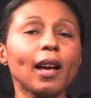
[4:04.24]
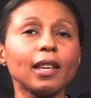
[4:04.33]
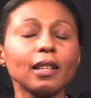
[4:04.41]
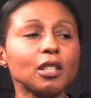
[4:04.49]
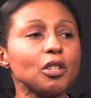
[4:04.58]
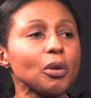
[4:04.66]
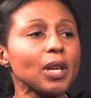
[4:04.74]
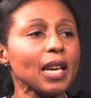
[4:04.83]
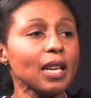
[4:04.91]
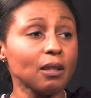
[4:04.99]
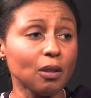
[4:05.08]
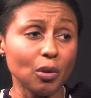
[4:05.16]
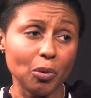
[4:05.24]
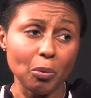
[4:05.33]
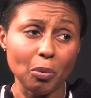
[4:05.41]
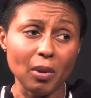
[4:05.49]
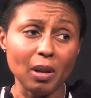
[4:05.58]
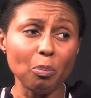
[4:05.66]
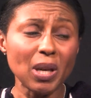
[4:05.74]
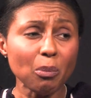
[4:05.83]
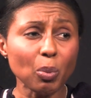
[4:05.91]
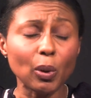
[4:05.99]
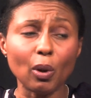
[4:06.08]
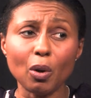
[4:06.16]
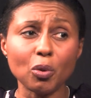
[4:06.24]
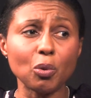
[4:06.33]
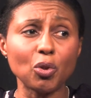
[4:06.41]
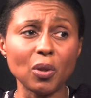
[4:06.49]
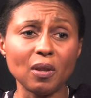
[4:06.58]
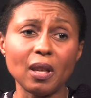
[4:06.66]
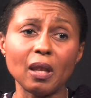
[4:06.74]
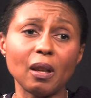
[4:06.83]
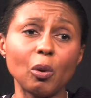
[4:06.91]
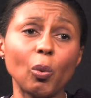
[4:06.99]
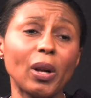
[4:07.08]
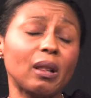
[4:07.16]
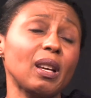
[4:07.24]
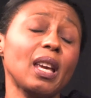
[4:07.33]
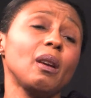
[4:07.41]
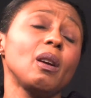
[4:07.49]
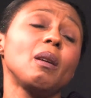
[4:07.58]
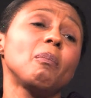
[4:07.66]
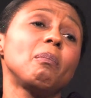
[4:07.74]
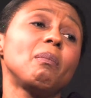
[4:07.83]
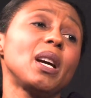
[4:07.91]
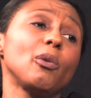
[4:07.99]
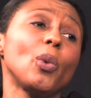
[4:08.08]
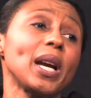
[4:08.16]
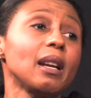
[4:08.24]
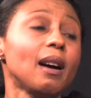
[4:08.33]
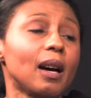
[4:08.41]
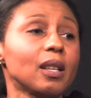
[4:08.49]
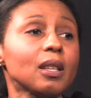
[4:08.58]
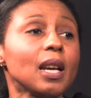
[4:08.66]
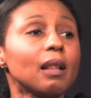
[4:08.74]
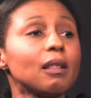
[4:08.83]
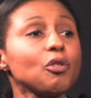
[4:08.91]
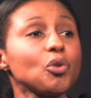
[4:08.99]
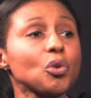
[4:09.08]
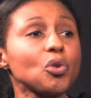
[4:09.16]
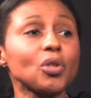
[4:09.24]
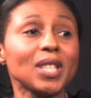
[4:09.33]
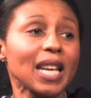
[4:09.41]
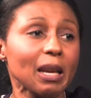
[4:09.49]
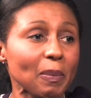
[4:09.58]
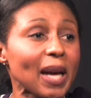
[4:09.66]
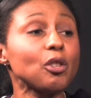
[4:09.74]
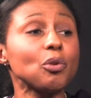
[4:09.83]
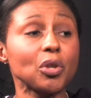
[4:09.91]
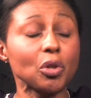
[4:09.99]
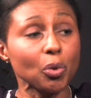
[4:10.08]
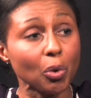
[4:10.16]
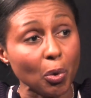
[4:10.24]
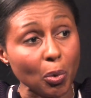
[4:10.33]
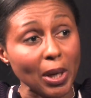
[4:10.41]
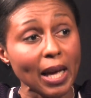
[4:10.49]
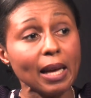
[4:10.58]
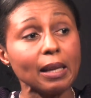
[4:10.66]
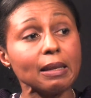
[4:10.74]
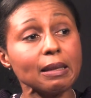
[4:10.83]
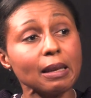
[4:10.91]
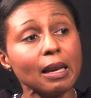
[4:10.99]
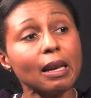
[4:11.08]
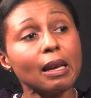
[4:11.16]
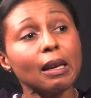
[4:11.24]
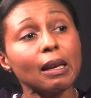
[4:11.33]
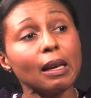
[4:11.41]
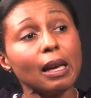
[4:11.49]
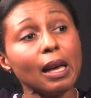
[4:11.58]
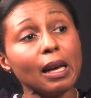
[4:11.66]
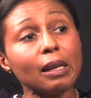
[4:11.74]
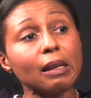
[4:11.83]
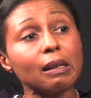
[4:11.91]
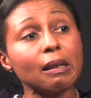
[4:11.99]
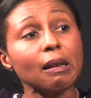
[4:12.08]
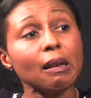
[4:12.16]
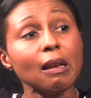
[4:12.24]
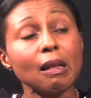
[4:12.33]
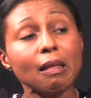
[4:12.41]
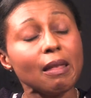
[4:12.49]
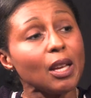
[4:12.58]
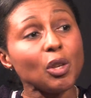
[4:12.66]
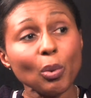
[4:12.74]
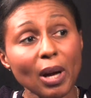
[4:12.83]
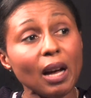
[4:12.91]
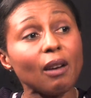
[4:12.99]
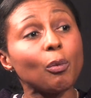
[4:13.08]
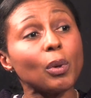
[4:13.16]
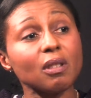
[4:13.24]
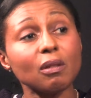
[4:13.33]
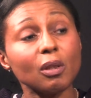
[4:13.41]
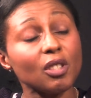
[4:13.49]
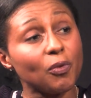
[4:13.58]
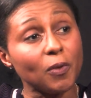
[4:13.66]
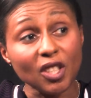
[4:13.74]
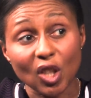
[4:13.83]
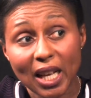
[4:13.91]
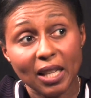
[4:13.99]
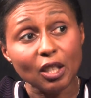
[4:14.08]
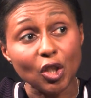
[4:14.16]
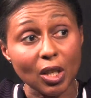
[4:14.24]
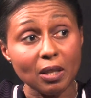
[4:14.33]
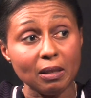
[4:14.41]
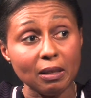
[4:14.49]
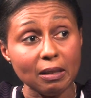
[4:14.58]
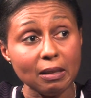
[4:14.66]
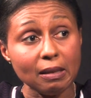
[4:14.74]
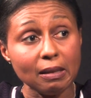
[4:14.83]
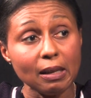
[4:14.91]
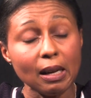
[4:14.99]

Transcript: getting your cases through, then people also just think, then, well, why not? Let's just take matters into our own hands. And then you have what's vigilante justice.